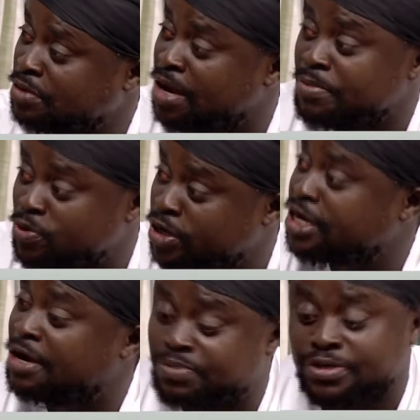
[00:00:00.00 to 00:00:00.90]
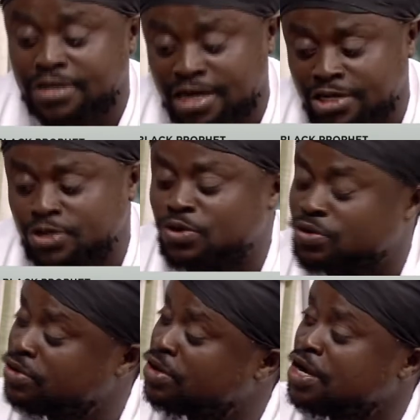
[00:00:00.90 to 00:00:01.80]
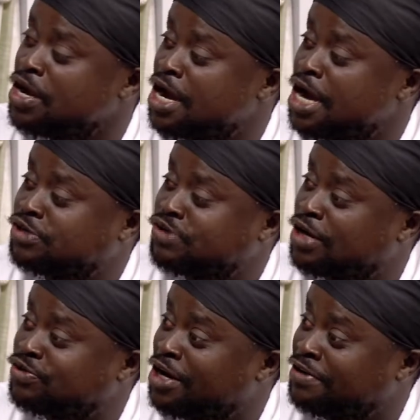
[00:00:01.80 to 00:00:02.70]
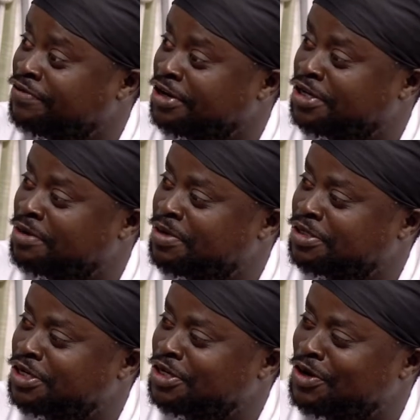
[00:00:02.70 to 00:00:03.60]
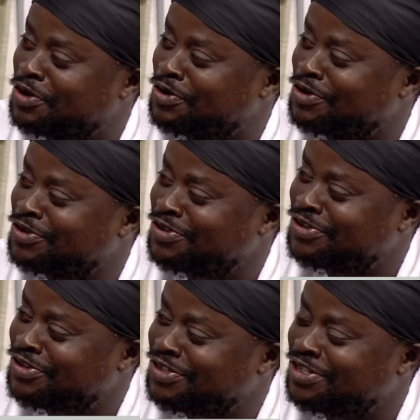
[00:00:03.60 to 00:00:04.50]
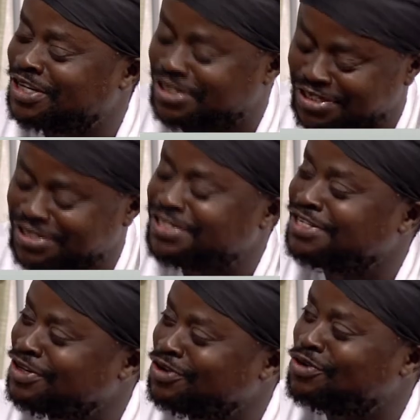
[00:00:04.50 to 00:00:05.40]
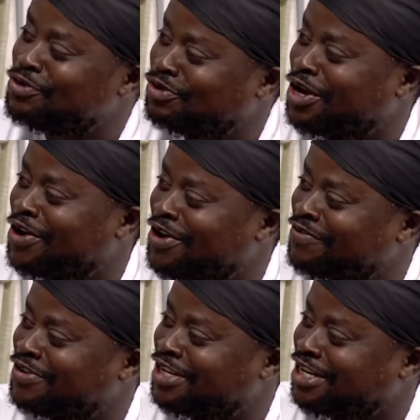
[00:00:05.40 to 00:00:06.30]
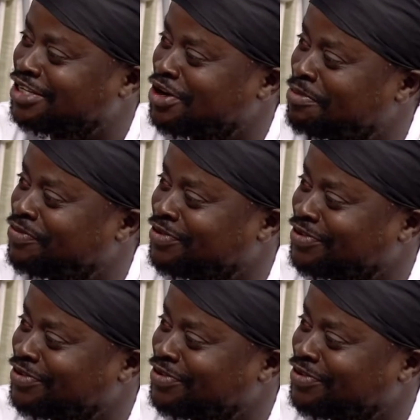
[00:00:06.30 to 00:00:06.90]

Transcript: But I mean, when it happens, you know, I try to elevate them and say, yo, just cool down. Everything is up for.